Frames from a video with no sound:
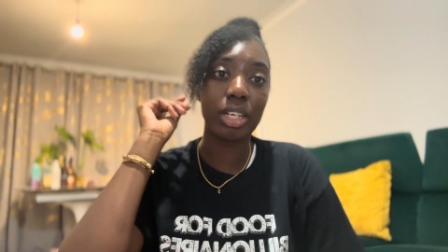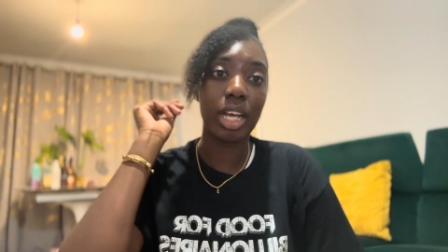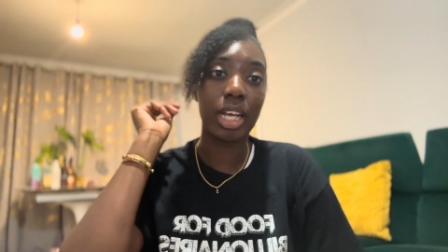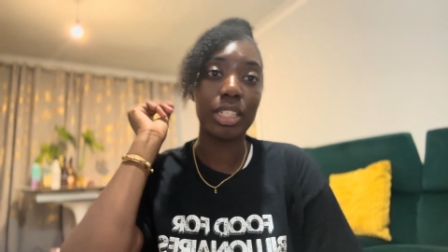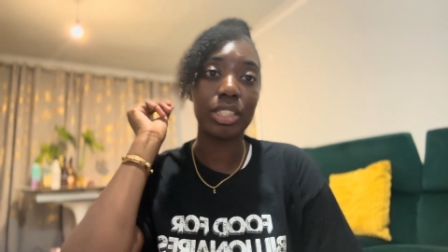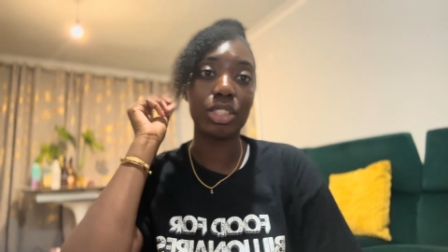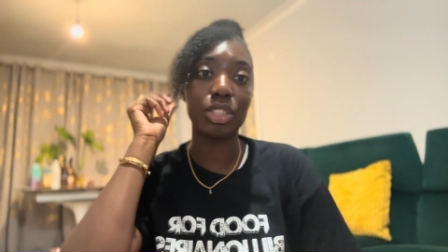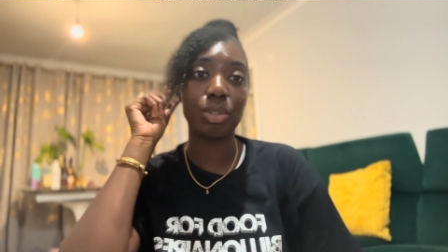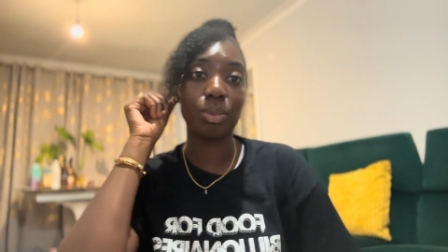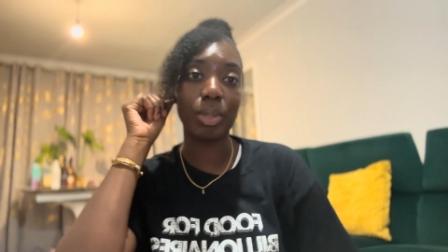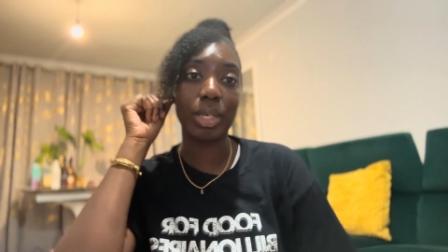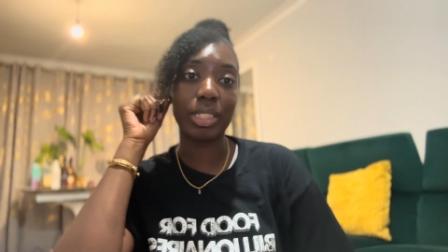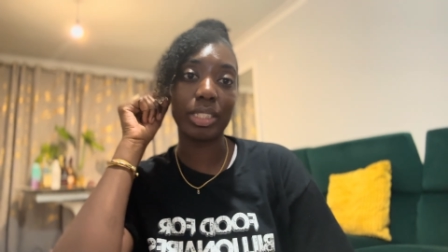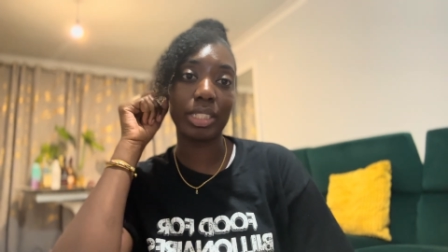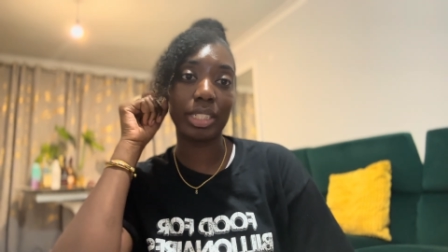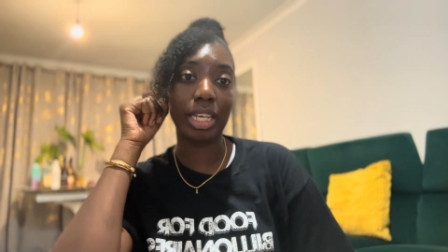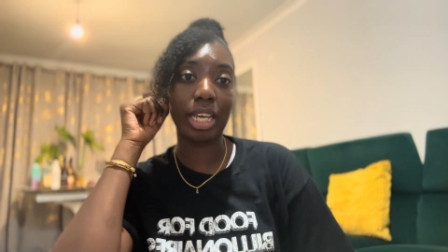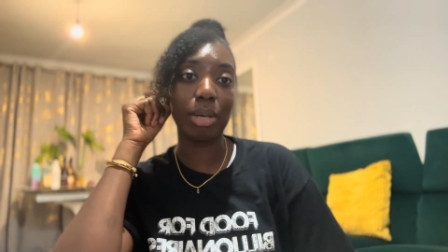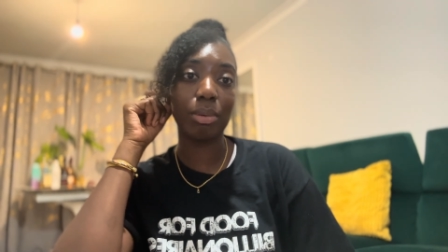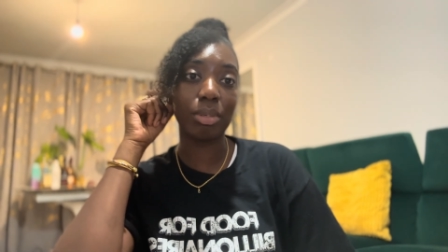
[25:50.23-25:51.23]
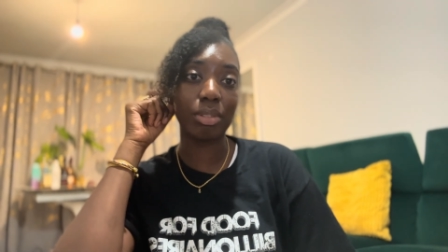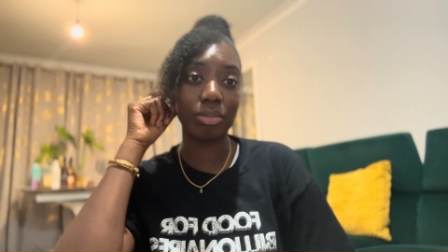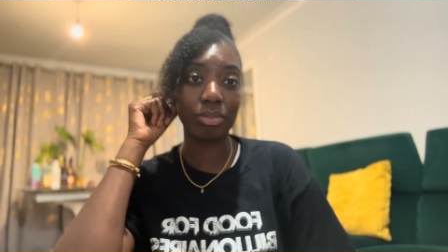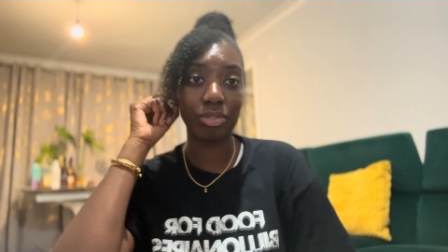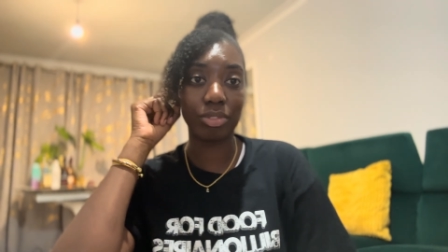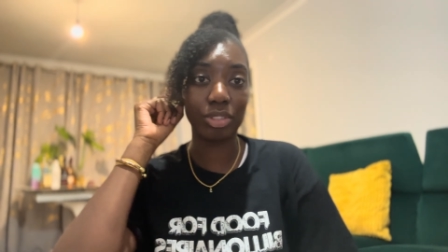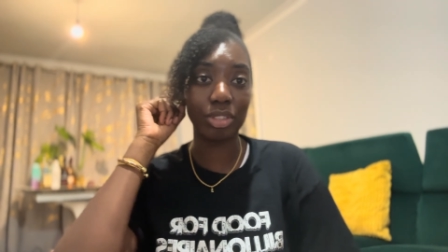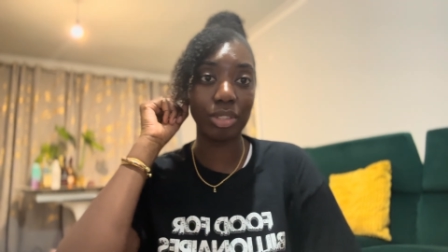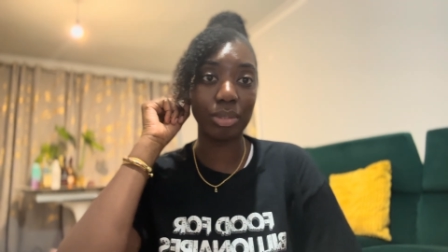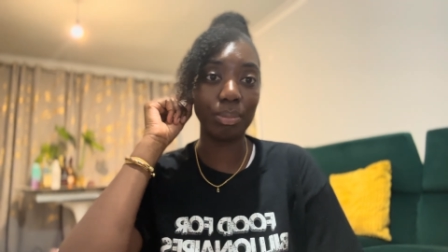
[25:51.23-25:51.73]
as to where to get one
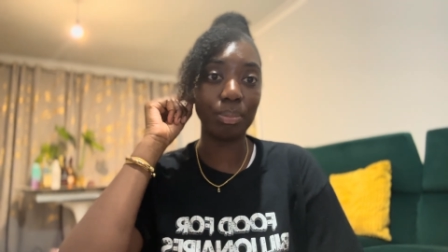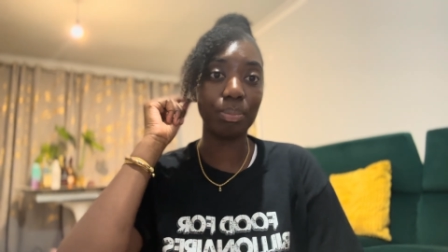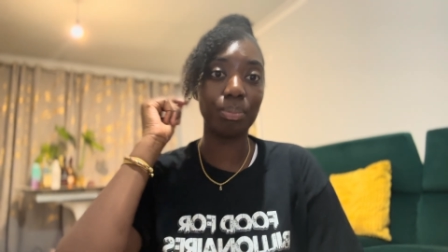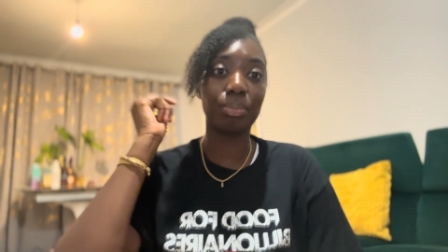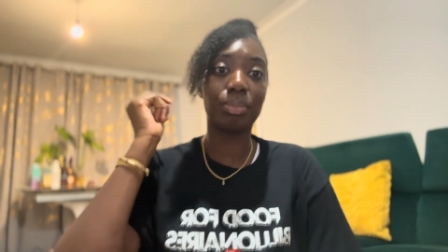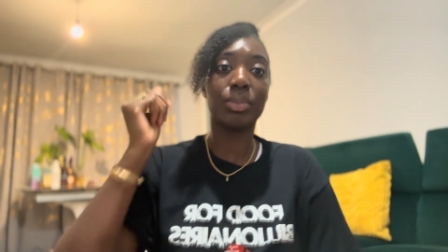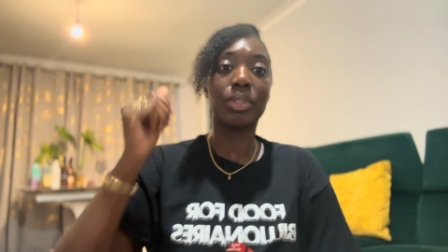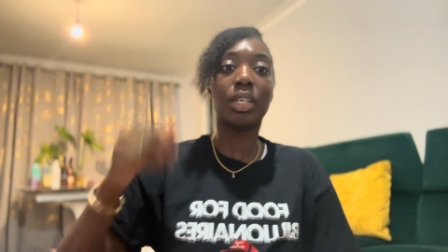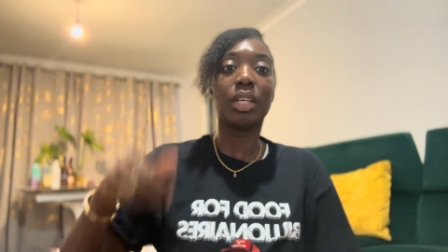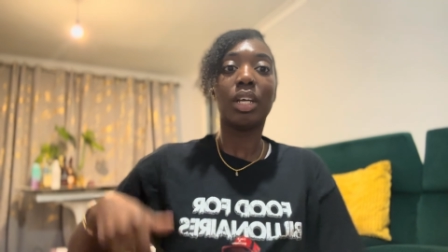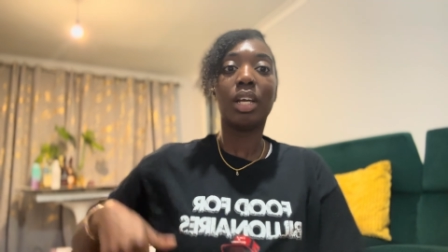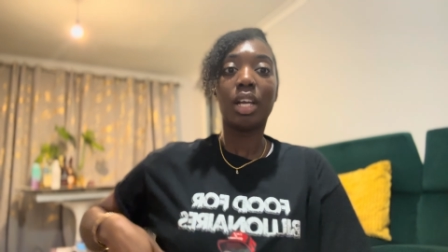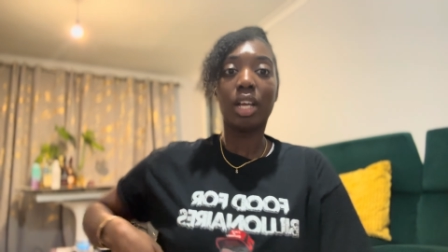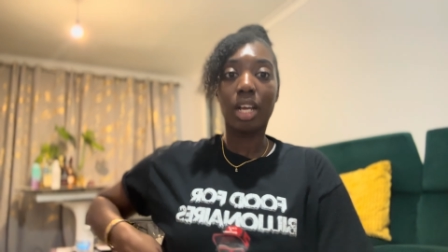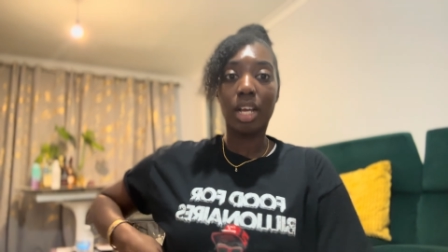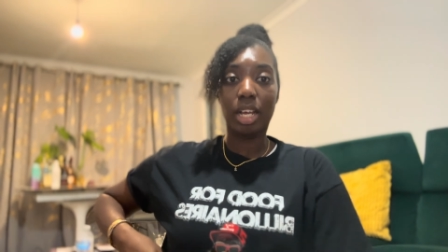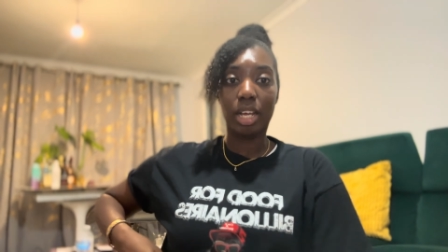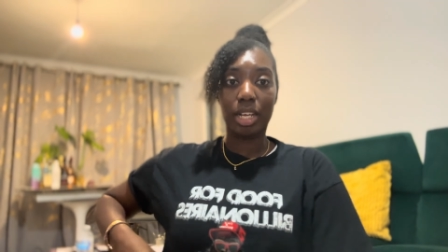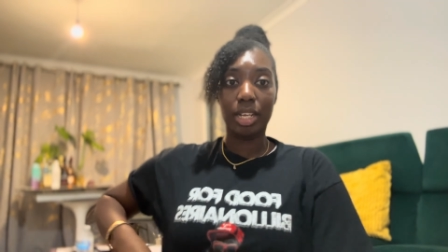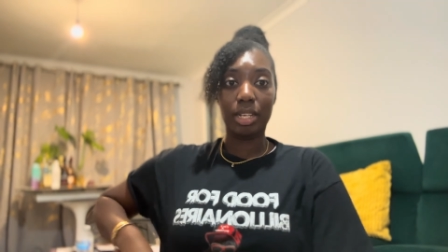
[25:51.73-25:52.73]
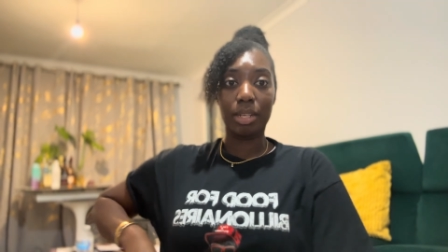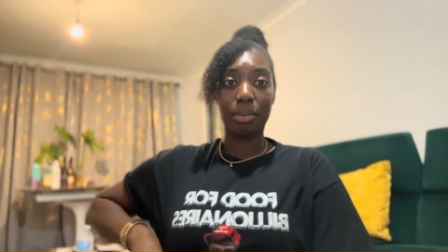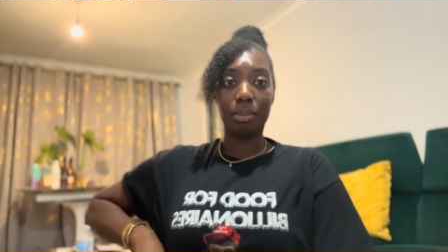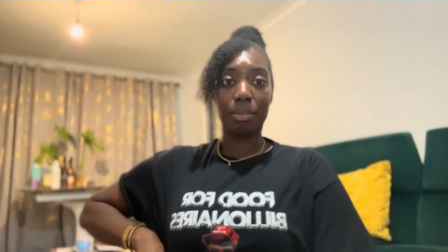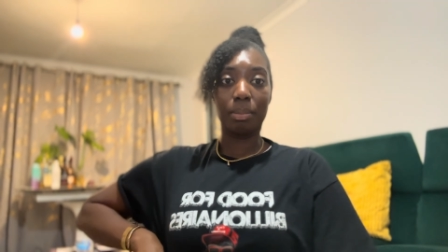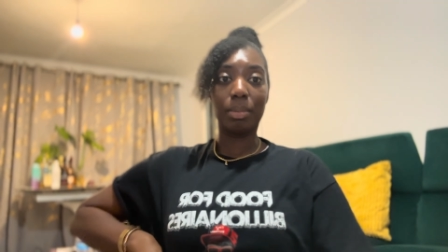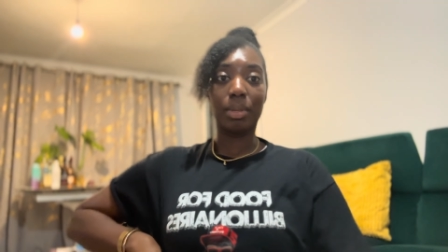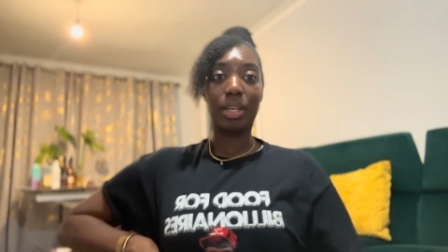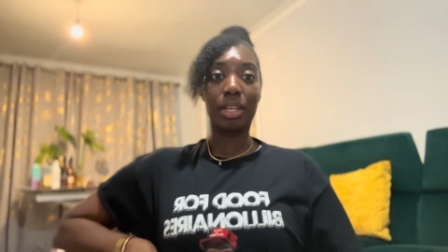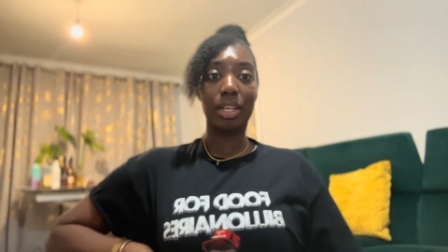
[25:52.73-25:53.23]
from.
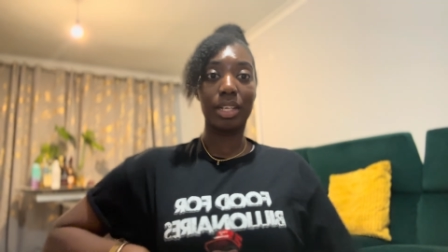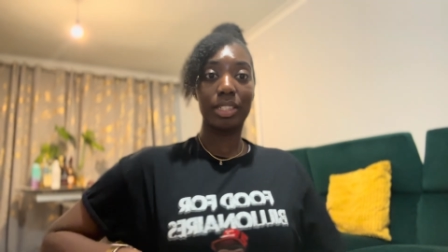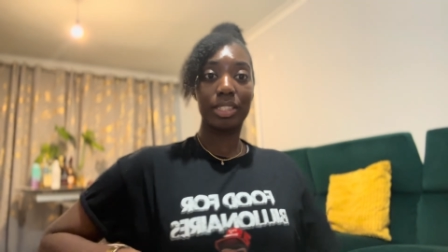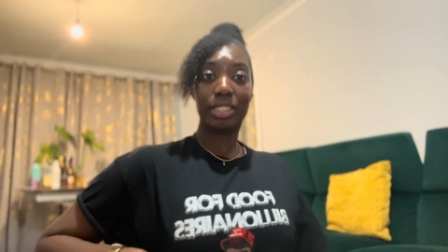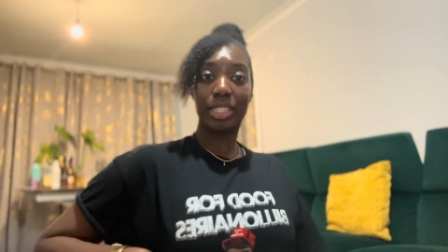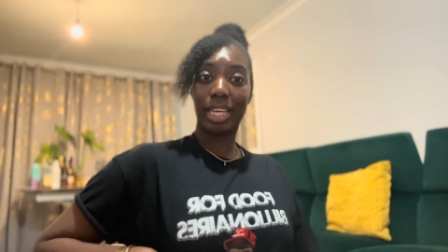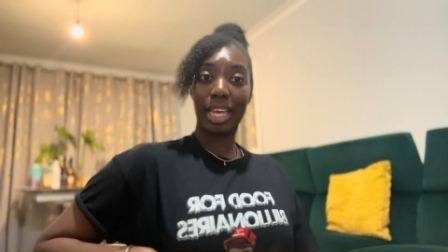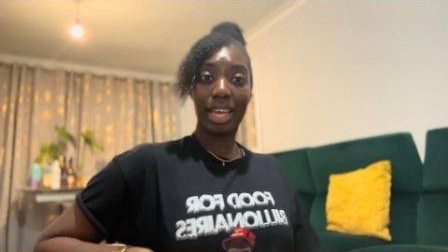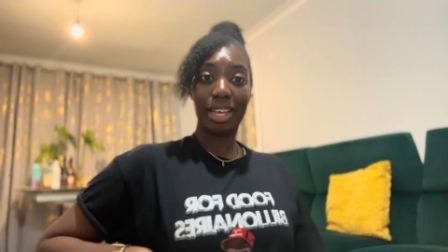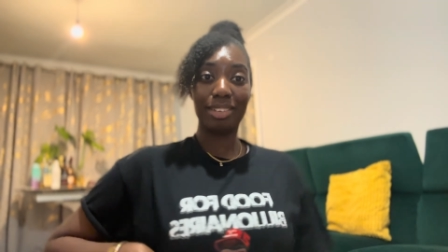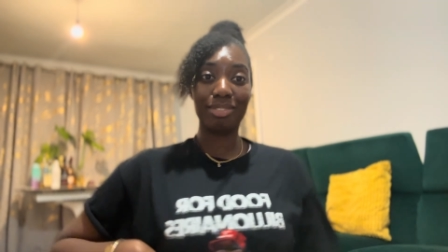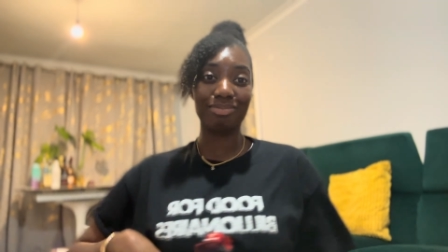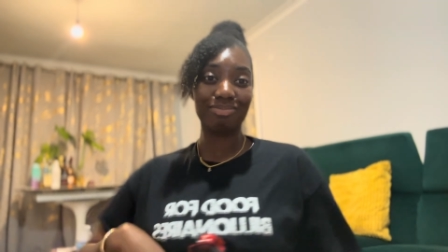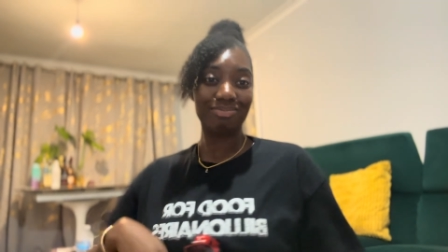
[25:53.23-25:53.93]
So yeah.